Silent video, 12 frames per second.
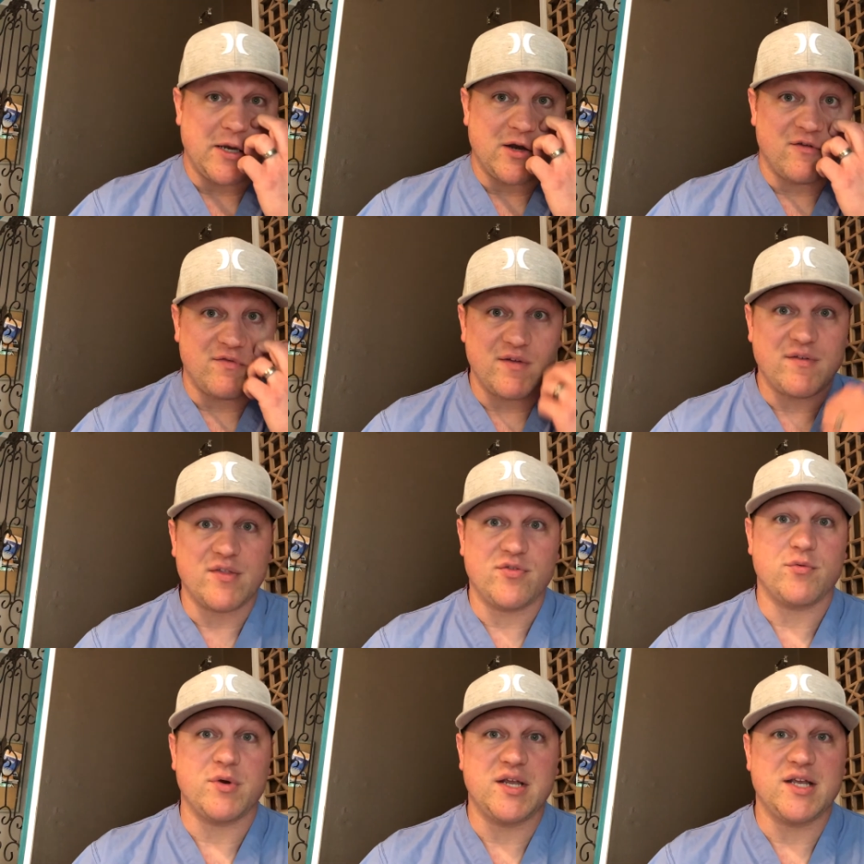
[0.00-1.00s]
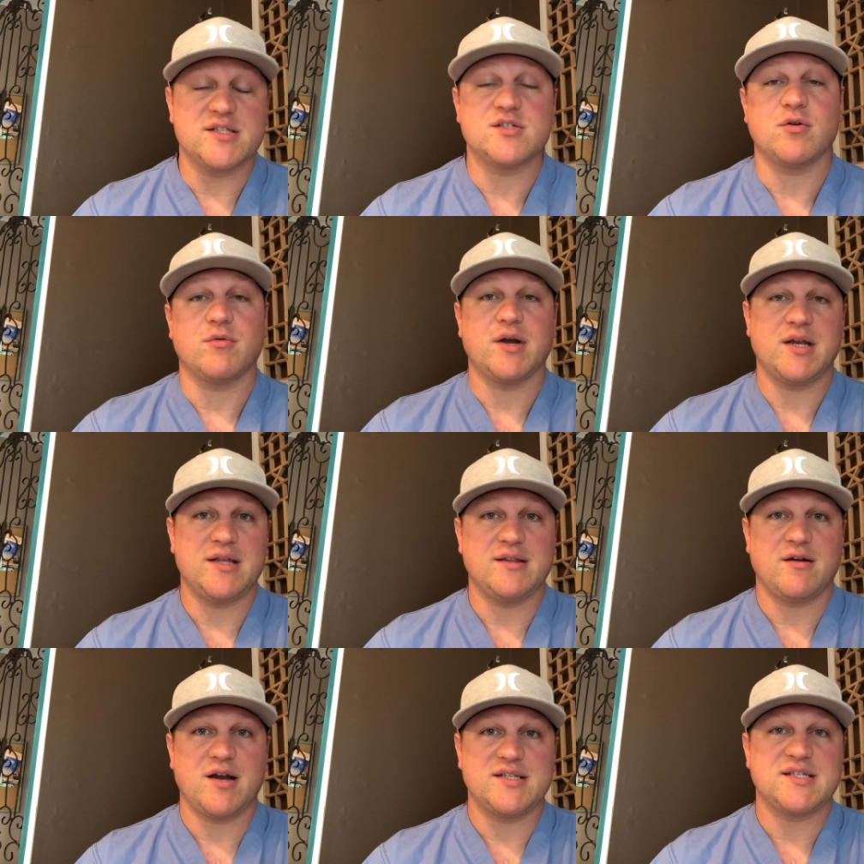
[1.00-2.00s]
if they've had 3 kids already and
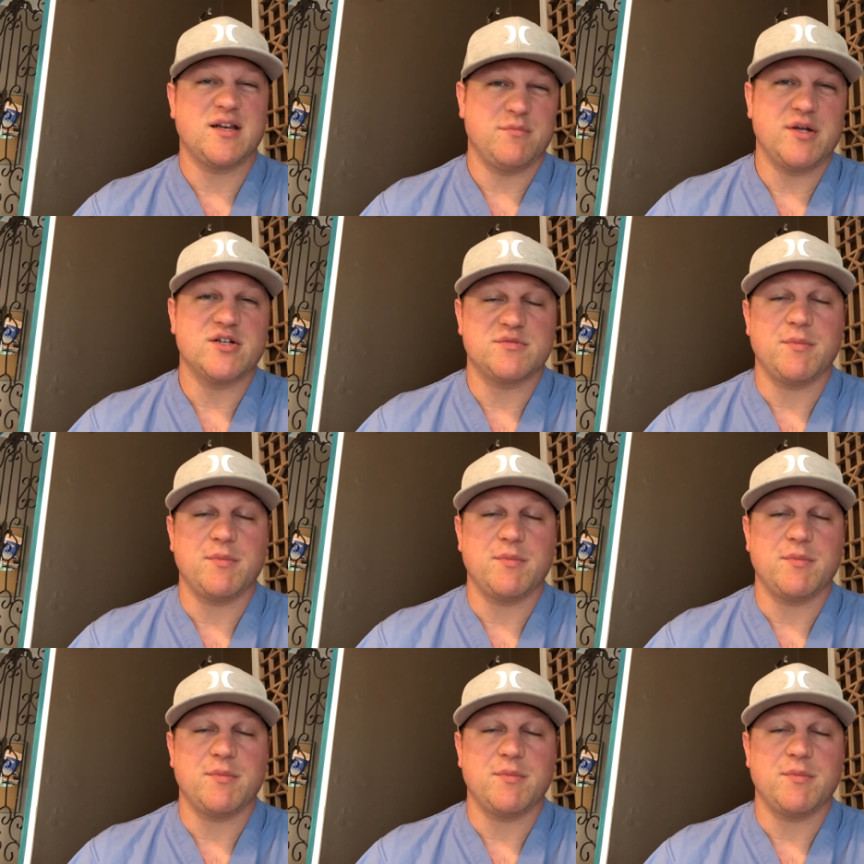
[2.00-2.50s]
they're 8 centimeters,